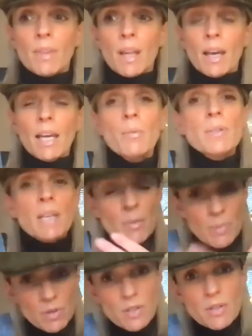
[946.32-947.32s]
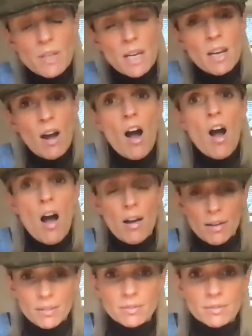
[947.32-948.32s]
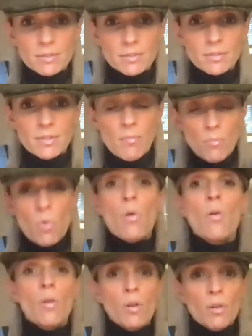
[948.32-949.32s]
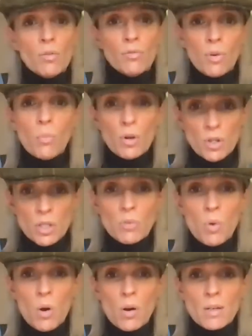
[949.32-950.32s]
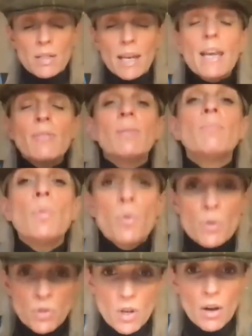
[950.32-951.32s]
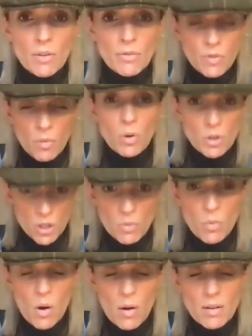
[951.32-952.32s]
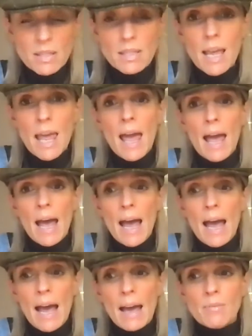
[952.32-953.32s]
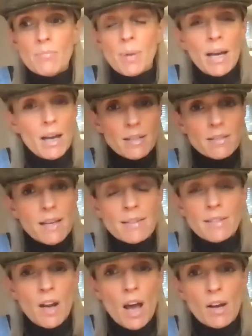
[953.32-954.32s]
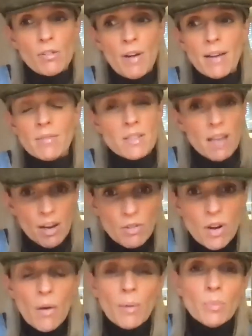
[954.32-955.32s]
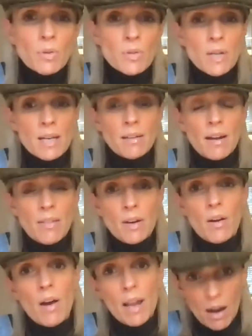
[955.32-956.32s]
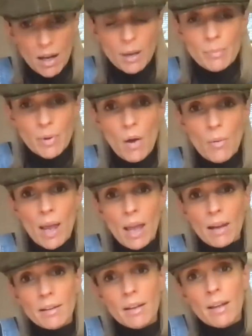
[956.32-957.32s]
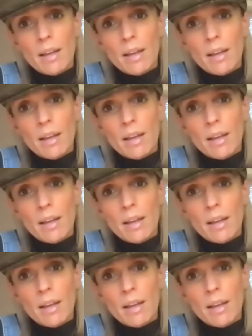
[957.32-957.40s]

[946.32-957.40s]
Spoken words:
He was able to see her more for what she was, even more so for what she was. And by her standing her ground and saying, no, I'm not staying another night, I am going,